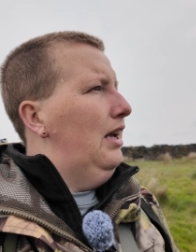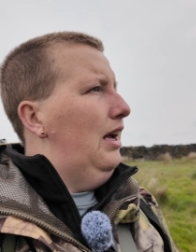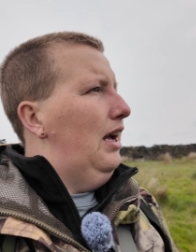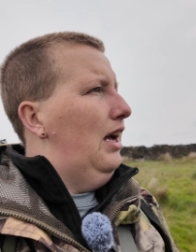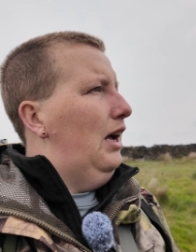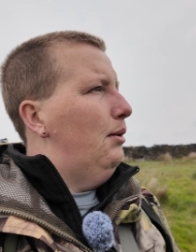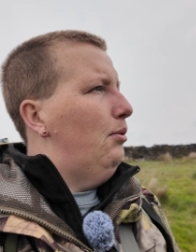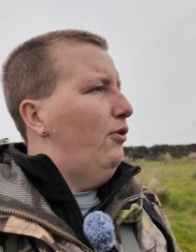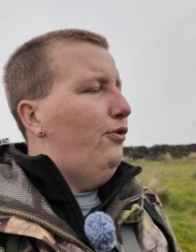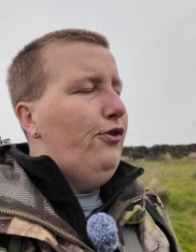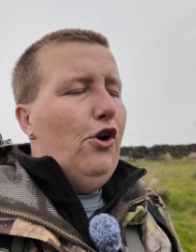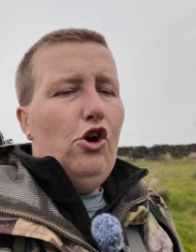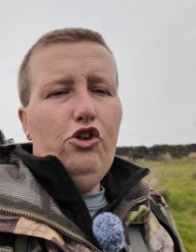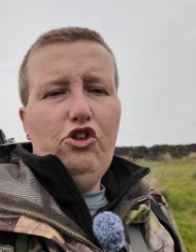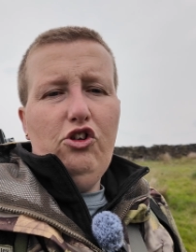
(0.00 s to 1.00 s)
But
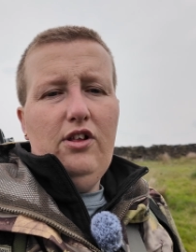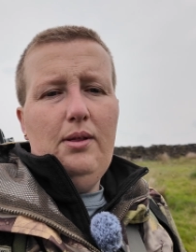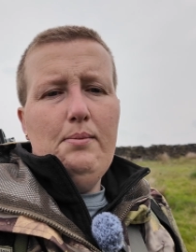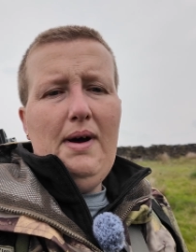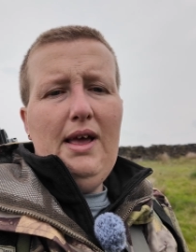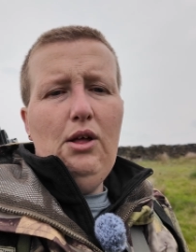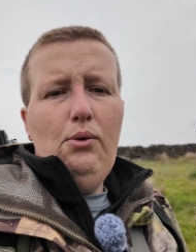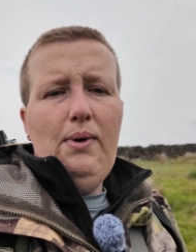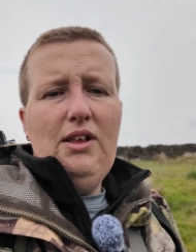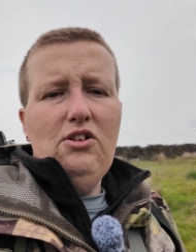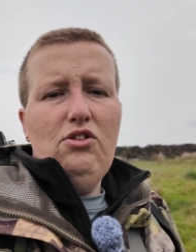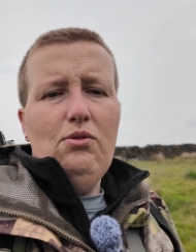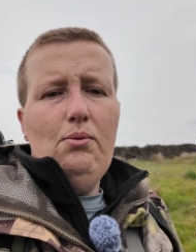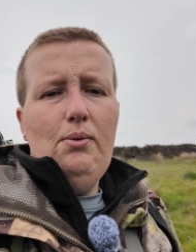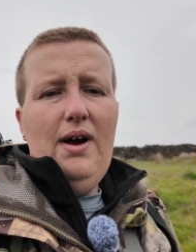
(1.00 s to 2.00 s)
unfortunately the male went
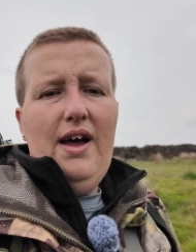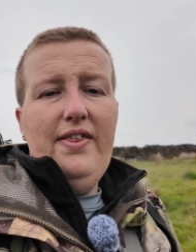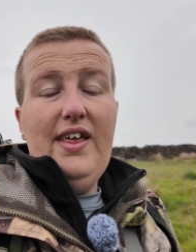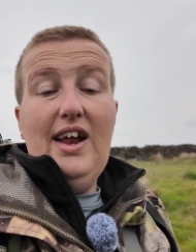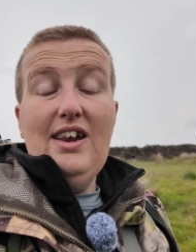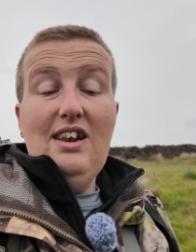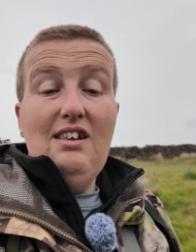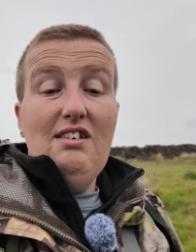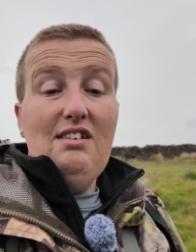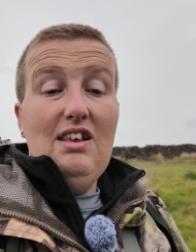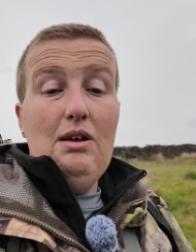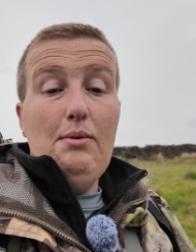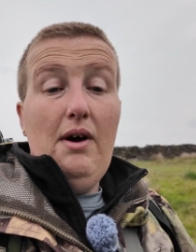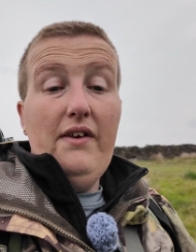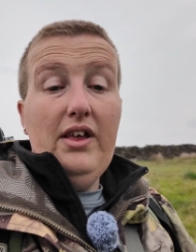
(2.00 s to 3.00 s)
somewhere that I didn't
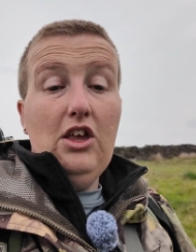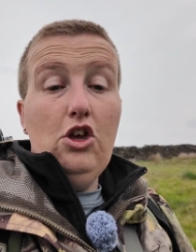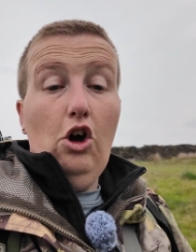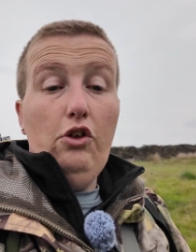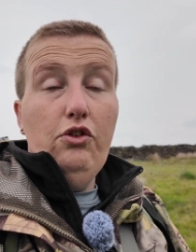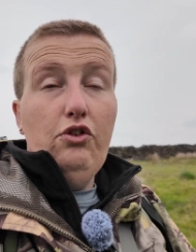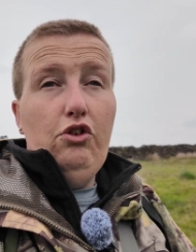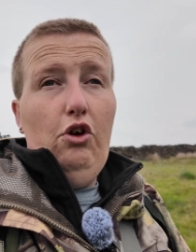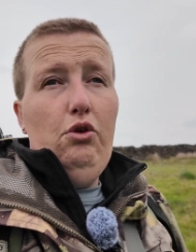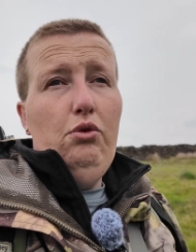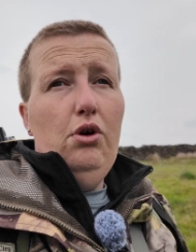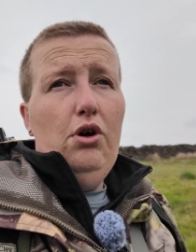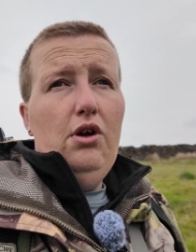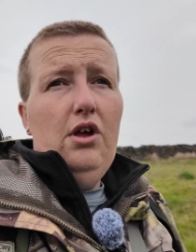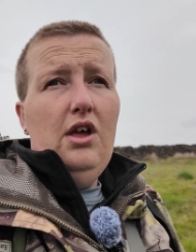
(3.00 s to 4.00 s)
see where he'd gone
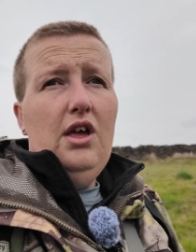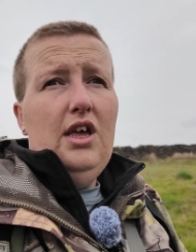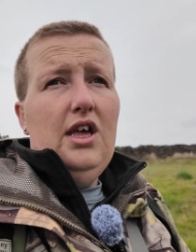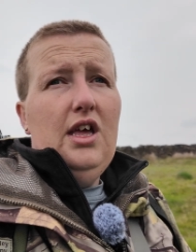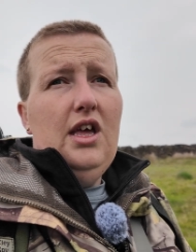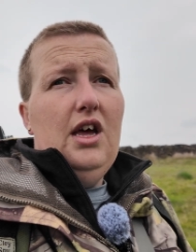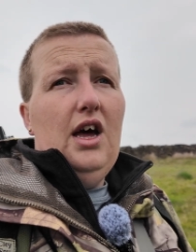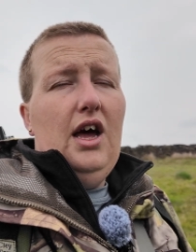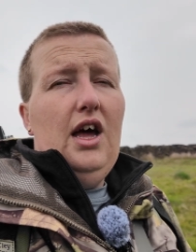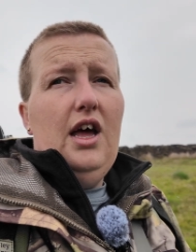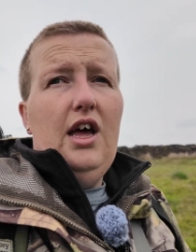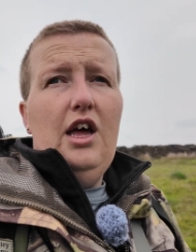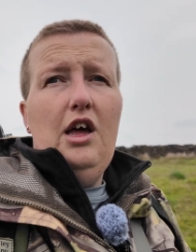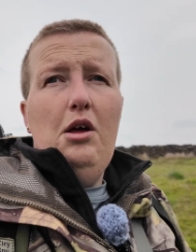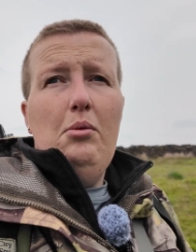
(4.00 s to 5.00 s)
to,
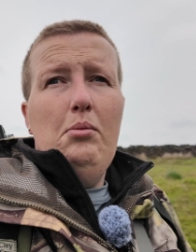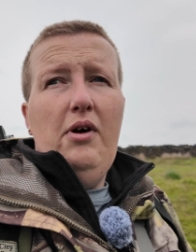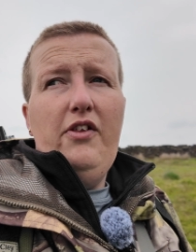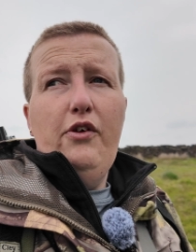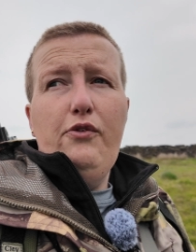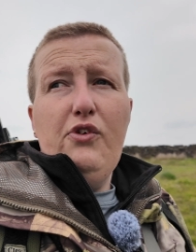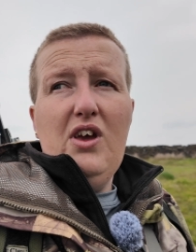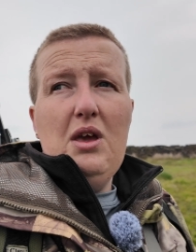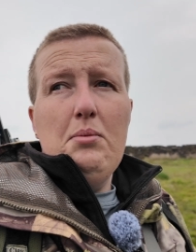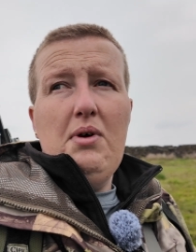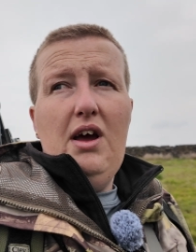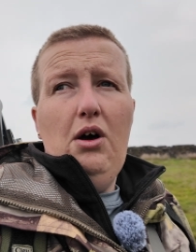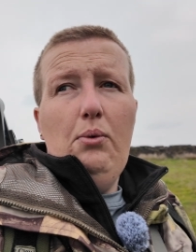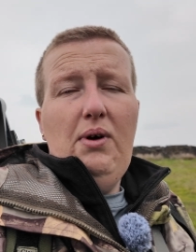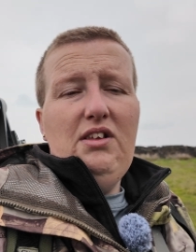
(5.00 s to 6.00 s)
and the
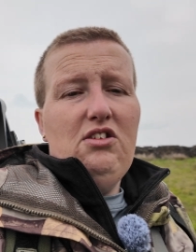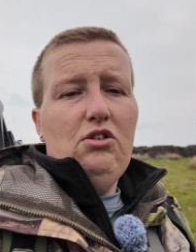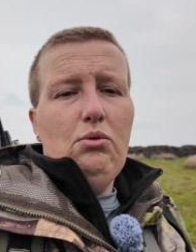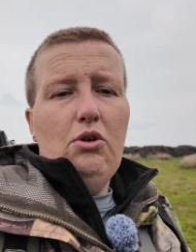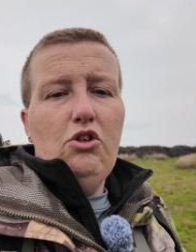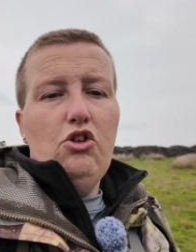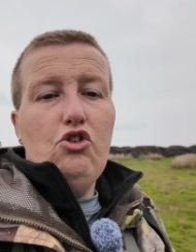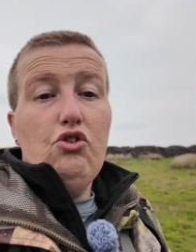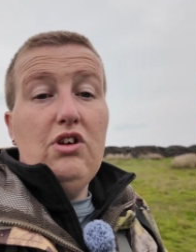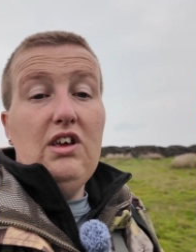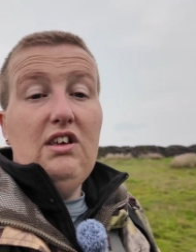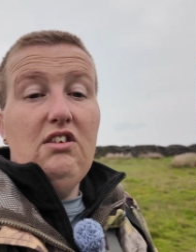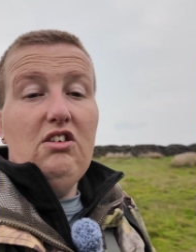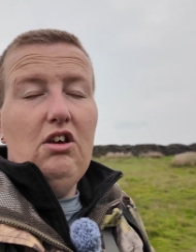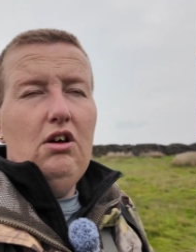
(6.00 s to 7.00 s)
female went into one of the
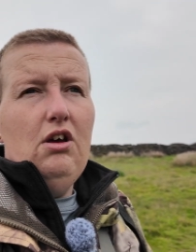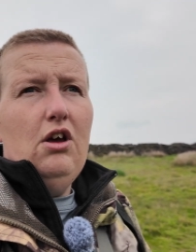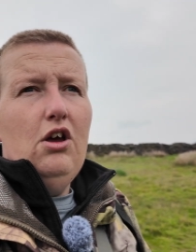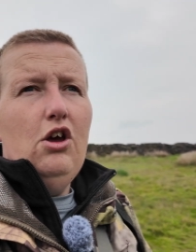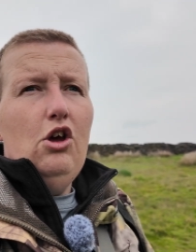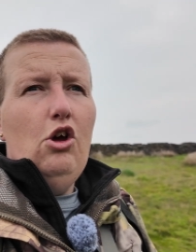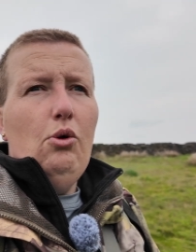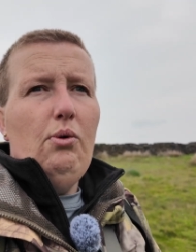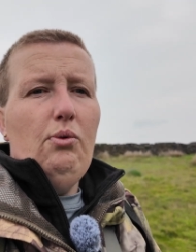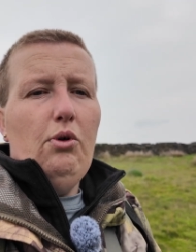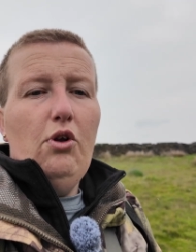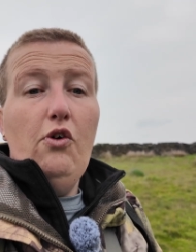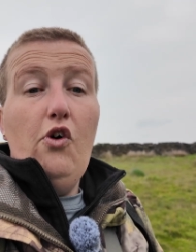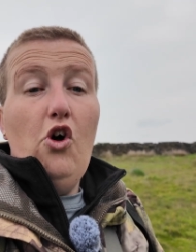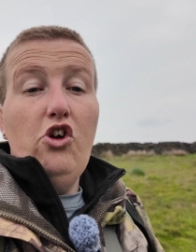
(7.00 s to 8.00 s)
trees with
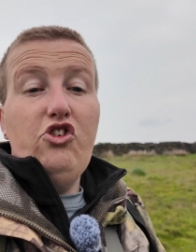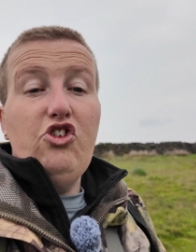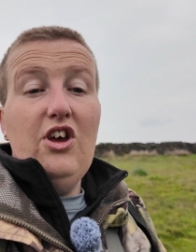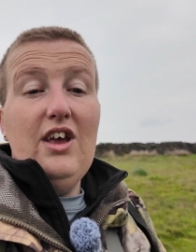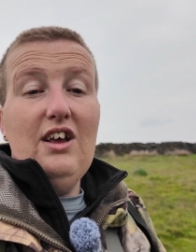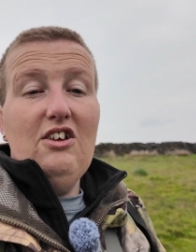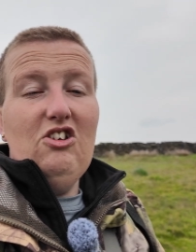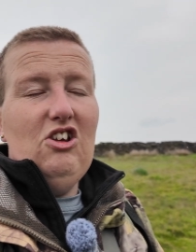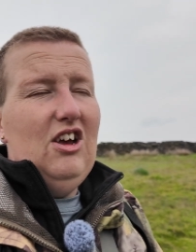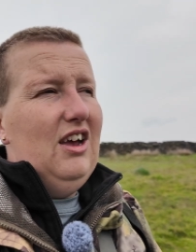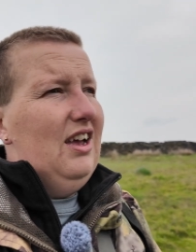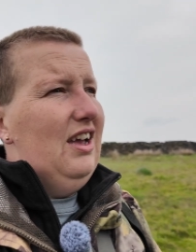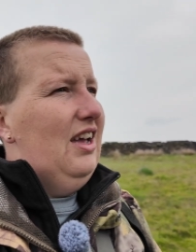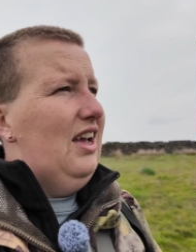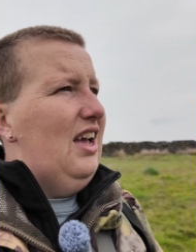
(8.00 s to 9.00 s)
one of her chicks,
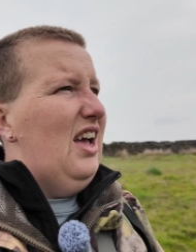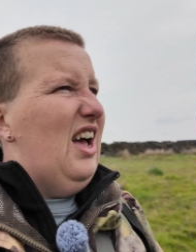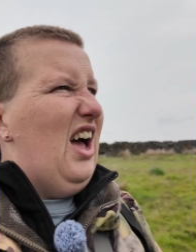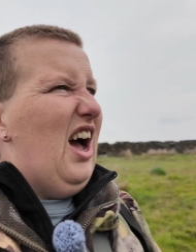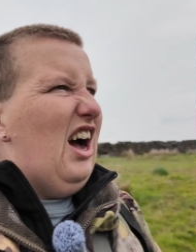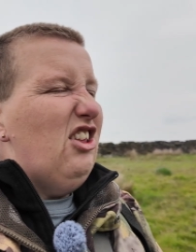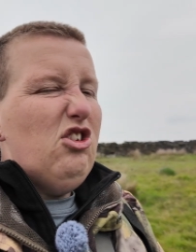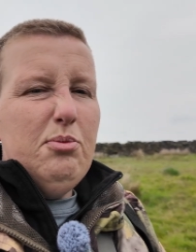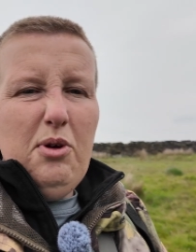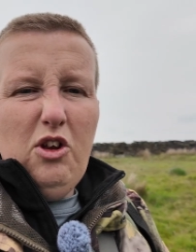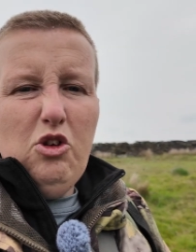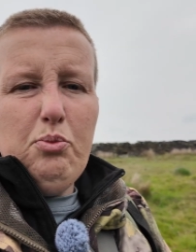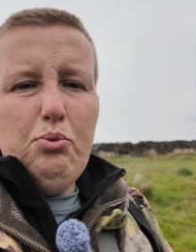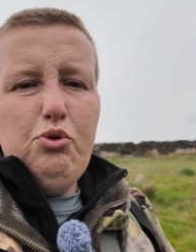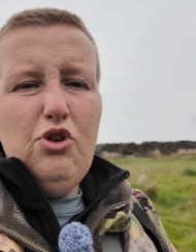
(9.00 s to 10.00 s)
and to be
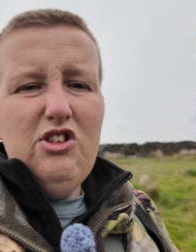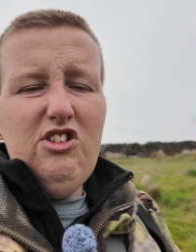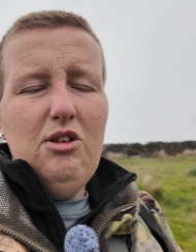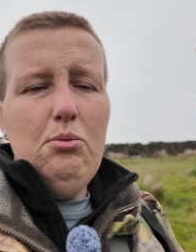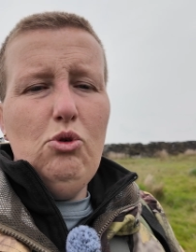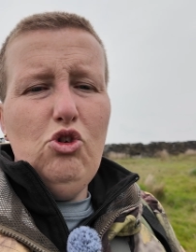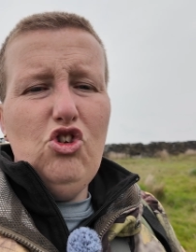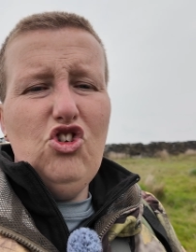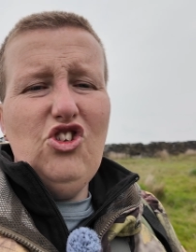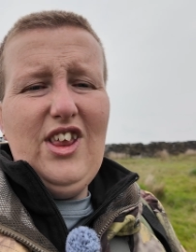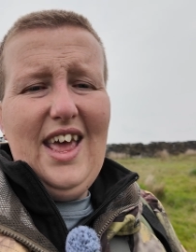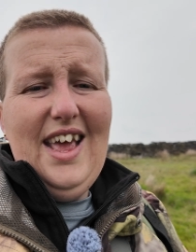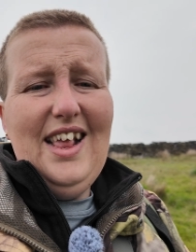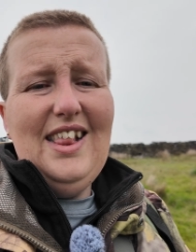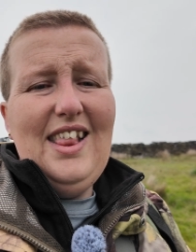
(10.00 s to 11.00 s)
honest pretty much
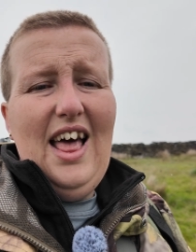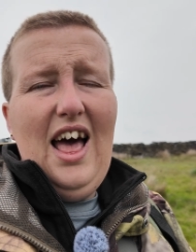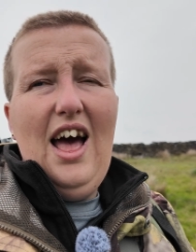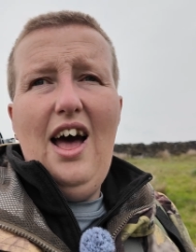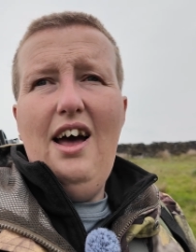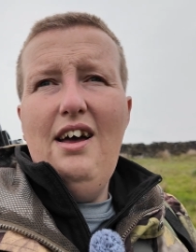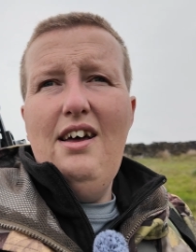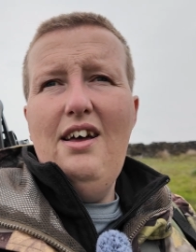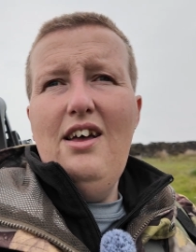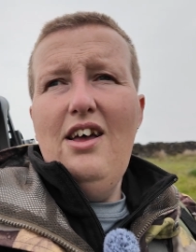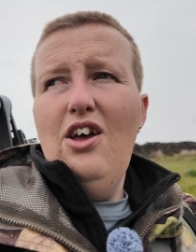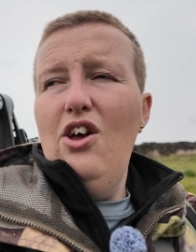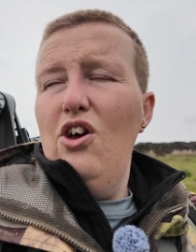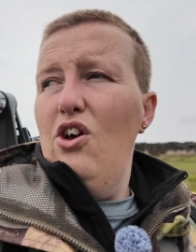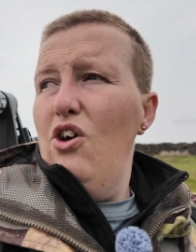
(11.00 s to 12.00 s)
stayed there
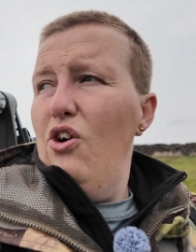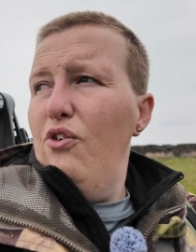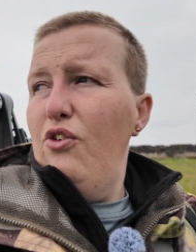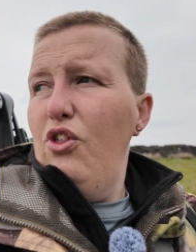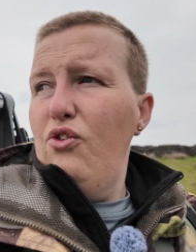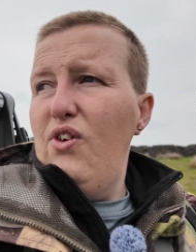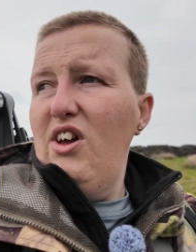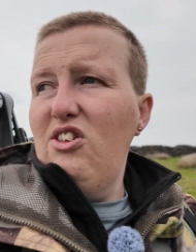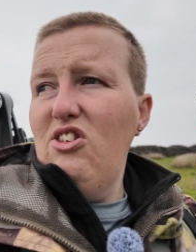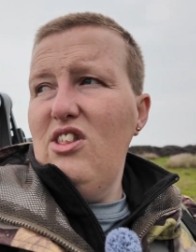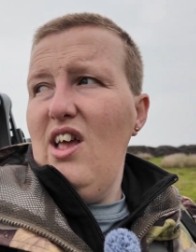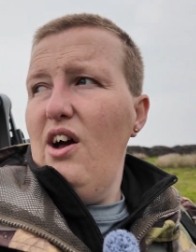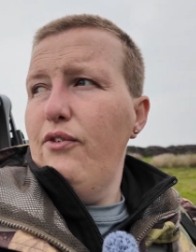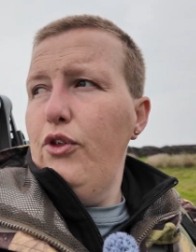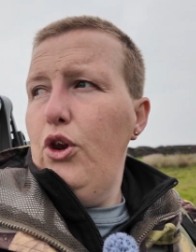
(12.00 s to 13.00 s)
for the rest of
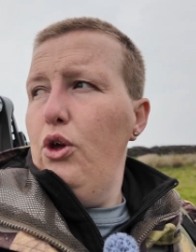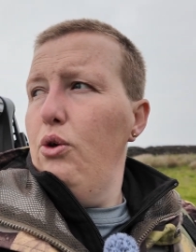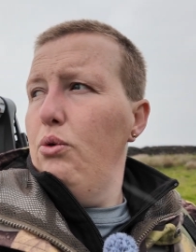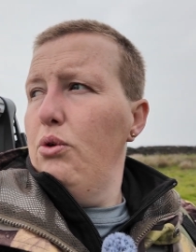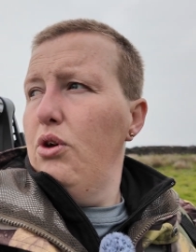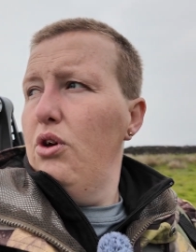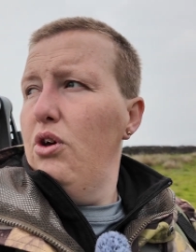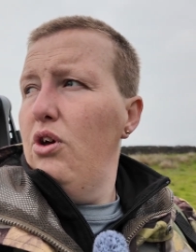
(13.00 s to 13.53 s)
the afternoon.